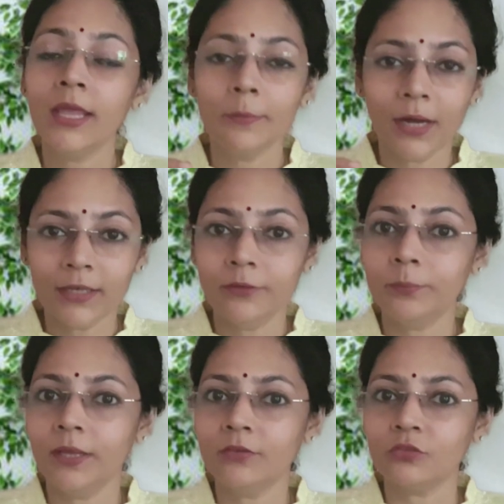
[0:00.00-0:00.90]
Himalayan
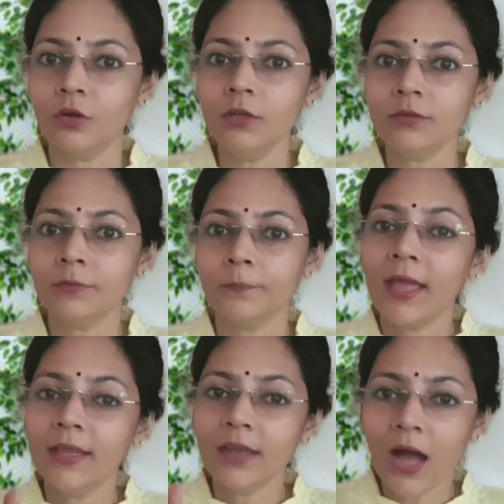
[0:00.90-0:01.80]
pink salt,
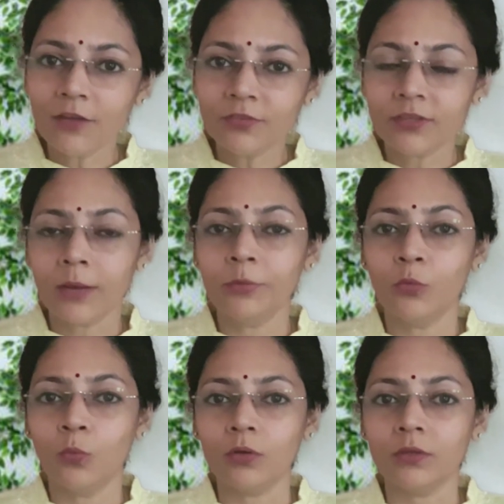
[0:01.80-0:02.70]
in half a tub of
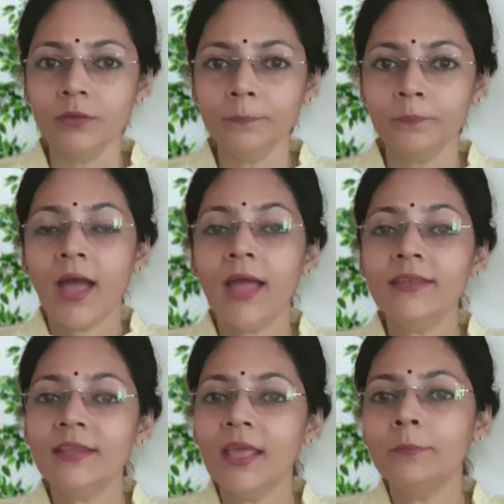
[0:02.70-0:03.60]
water and
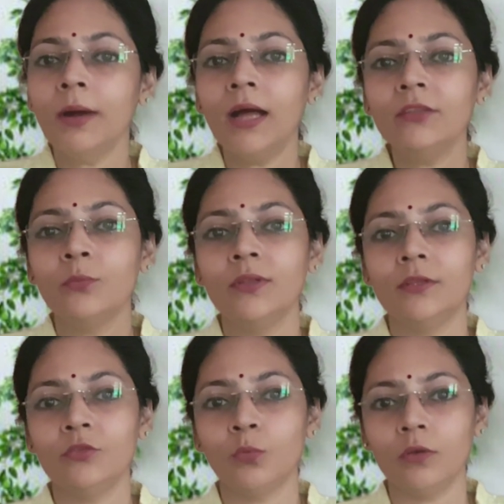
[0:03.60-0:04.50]
take bath with
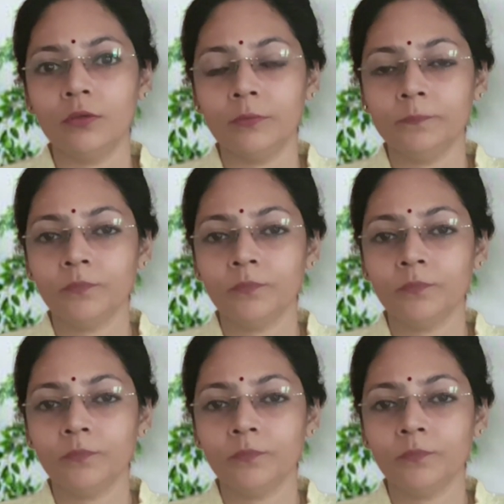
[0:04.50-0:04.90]
this water.